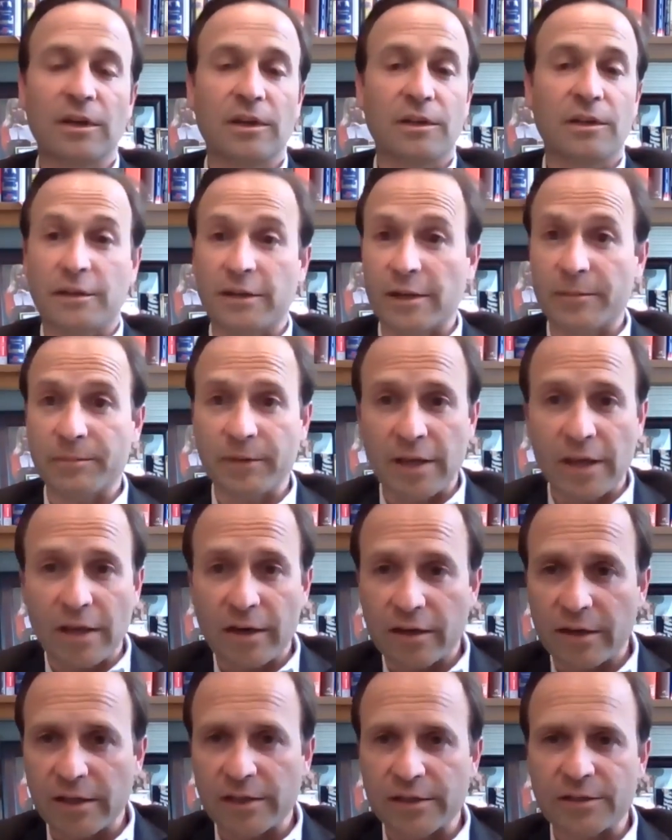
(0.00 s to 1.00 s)
the type of
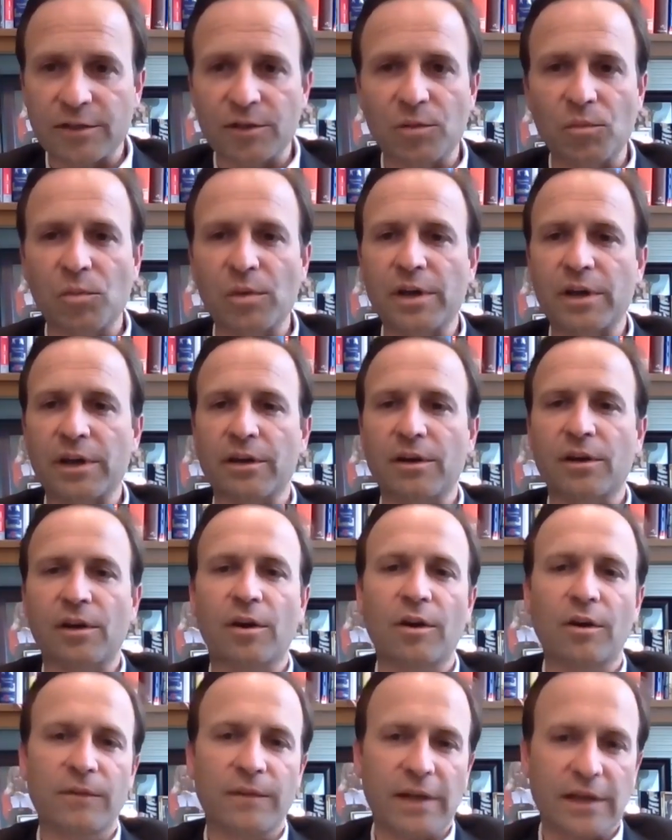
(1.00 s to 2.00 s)
candidates that win,
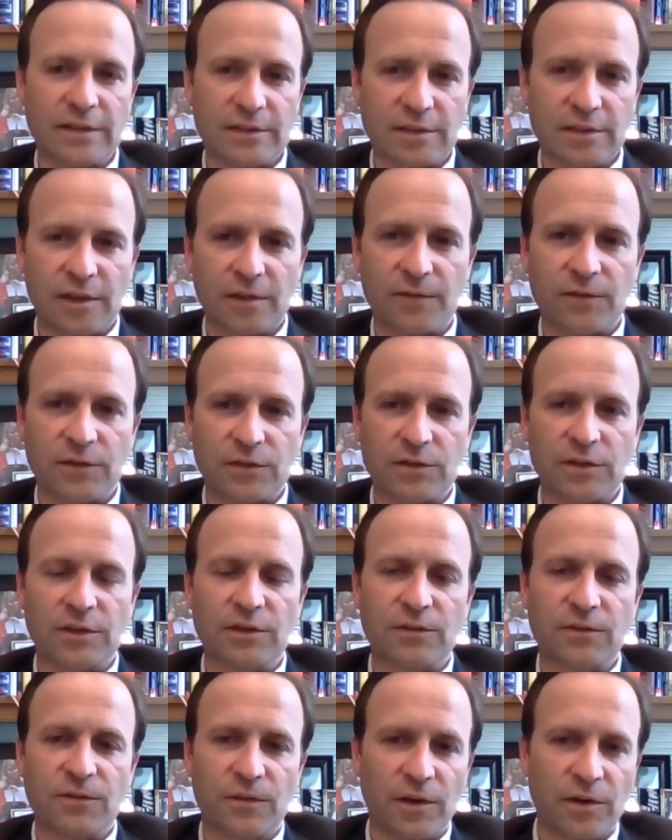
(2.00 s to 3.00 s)
all of that stuff is
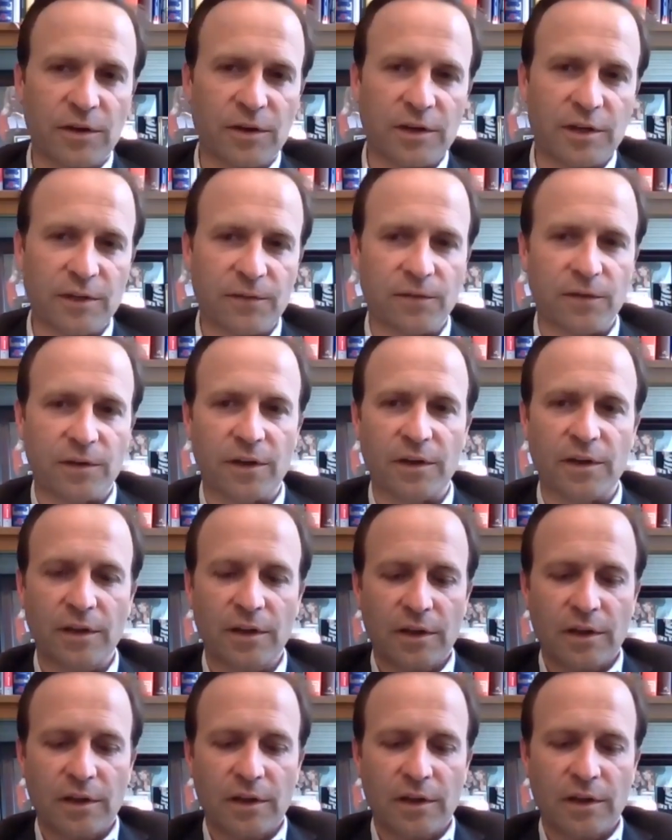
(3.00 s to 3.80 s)
very different.